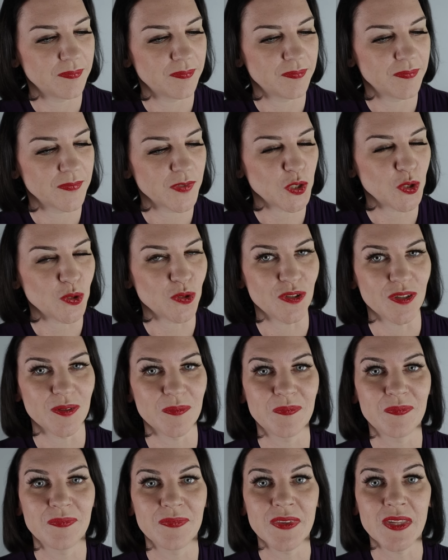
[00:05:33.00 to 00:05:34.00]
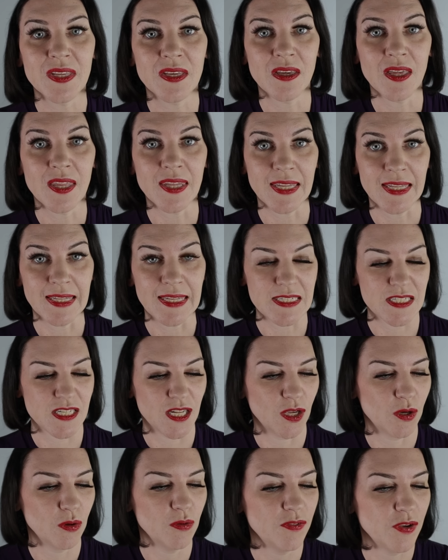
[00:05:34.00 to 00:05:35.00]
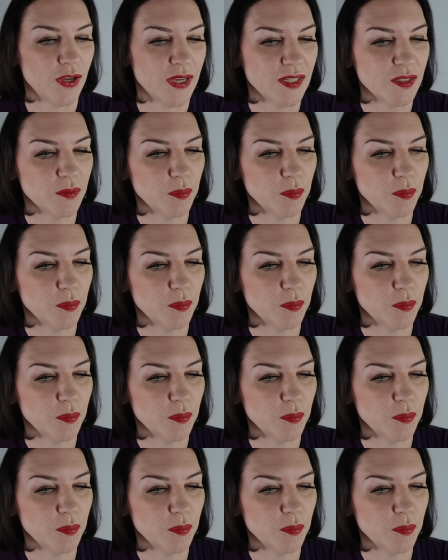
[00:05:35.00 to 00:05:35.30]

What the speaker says: Good. And then letting go of your elbow.